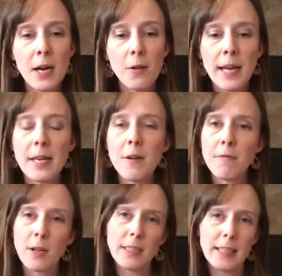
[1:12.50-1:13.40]
Like
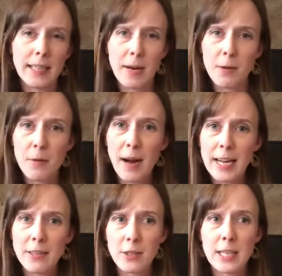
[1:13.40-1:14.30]
you've all done that, where you buy
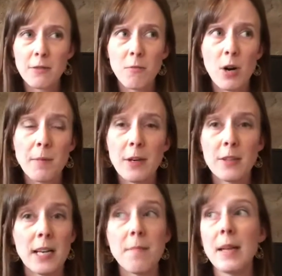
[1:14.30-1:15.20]
a dress from Walmart or
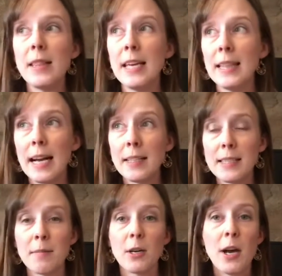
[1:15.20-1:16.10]
something, and then that
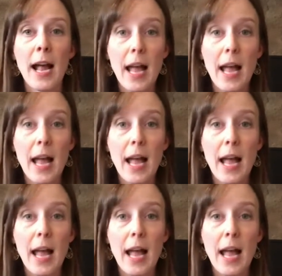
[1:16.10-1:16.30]
summer,